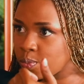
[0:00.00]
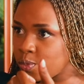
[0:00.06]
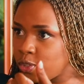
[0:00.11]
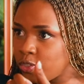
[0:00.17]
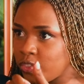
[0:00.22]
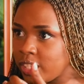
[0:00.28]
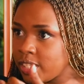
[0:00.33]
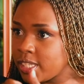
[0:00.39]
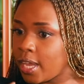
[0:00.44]

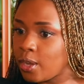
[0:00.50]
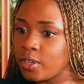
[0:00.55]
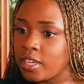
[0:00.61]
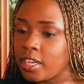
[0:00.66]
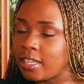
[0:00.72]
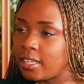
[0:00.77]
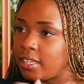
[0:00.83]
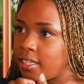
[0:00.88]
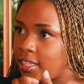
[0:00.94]
movies, I
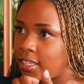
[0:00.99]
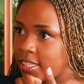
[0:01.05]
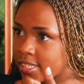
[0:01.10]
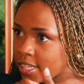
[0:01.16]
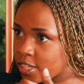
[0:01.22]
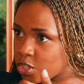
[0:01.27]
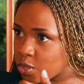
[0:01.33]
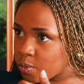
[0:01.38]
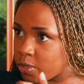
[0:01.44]
couldn't
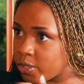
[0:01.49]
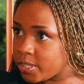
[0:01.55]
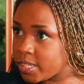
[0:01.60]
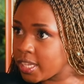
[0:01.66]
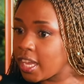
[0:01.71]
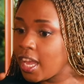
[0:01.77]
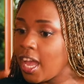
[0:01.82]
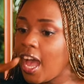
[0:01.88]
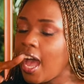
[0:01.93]
listen to
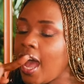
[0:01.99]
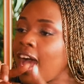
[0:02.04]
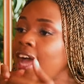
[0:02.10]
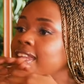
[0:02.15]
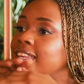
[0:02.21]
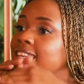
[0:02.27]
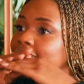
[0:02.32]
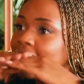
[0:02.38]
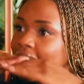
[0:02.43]
music. Yeah. I
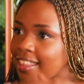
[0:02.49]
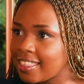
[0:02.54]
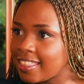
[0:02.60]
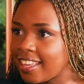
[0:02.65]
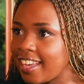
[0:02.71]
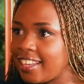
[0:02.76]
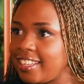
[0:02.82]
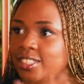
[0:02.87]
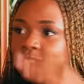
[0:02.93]
had
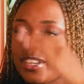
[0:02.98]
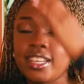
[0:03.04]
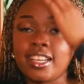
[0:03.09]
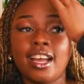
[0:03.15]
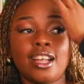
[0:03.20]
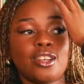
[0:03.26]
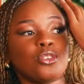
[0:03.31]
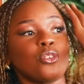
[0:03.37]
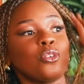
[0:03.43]
nothing. I literally
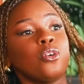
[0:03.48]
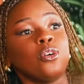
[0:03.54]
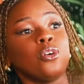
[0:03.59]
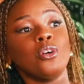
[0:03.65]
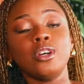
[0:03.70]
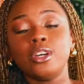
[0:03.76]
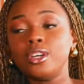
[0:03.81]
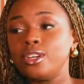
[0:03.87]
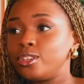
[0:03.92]
had to
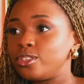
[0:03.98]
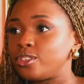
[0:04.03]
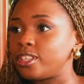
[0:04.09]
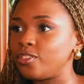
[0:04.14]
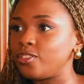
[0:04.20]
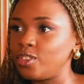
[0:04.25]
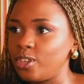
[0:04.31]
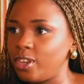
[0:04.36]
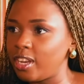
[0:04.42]
go to
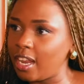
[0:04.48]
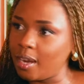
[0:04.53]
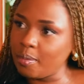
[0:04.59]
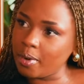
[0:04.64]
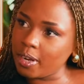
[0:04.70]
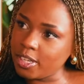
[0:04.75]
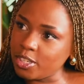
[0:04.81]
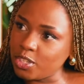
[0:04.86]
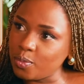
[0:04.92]
the video
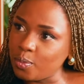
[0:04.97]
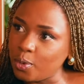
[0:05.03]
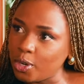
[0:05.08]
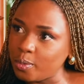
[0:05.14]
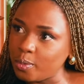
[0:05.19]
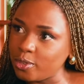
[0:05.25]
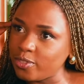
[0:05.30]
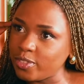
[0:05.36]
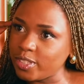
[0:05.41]
library to
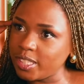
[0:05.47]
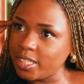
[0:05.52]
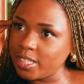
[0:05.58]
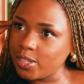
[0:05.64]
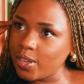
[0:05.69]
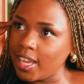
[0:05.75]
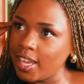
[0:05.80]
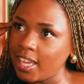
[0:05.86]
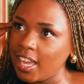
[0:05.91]
borrow movies.
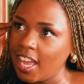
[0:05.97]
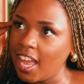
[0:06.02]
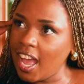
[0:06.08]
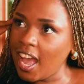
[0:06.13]
So I